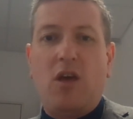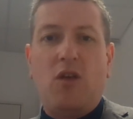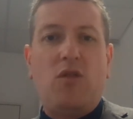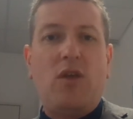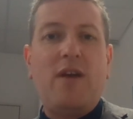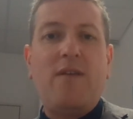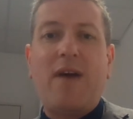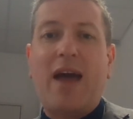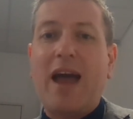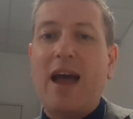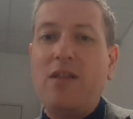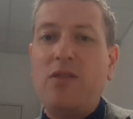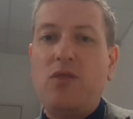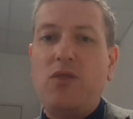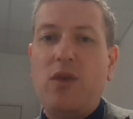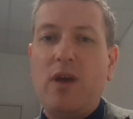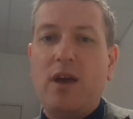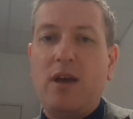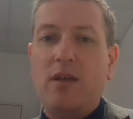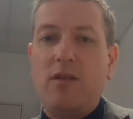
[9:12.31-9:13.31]
They've had
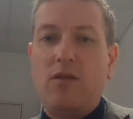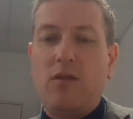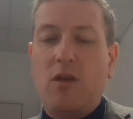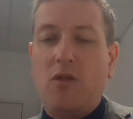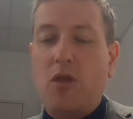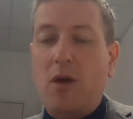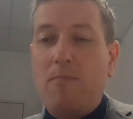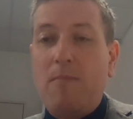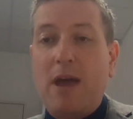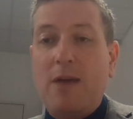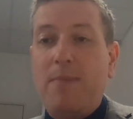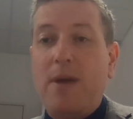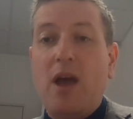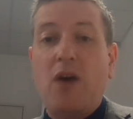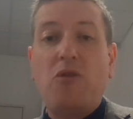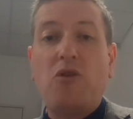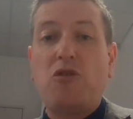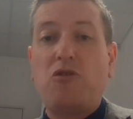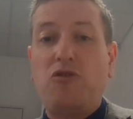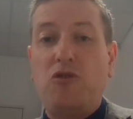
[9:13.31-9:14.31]
things that maybe
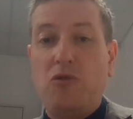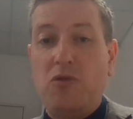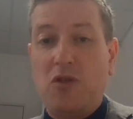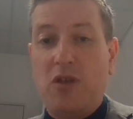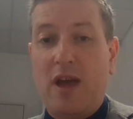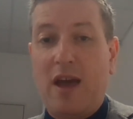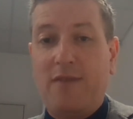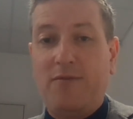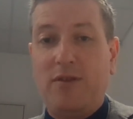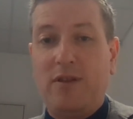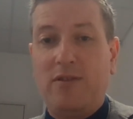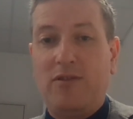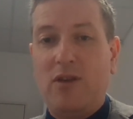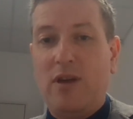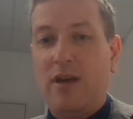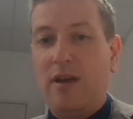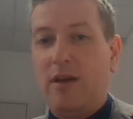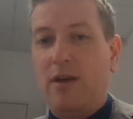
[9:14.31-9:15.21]
other students haven't.